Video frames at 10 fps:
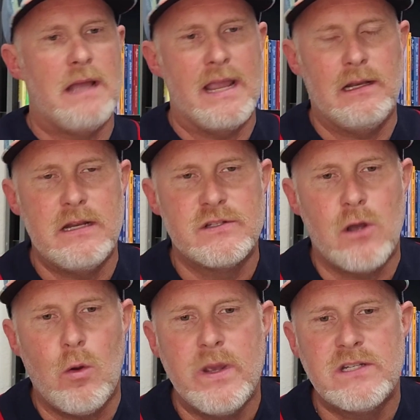Aliens
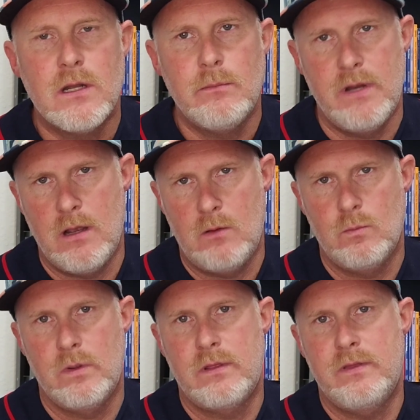always come
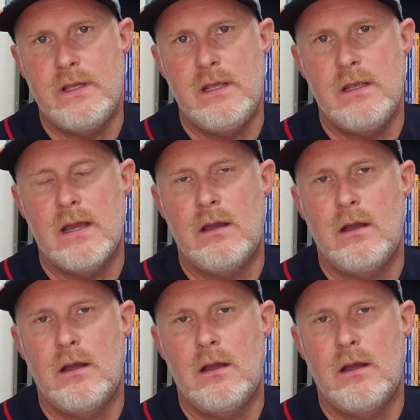down with the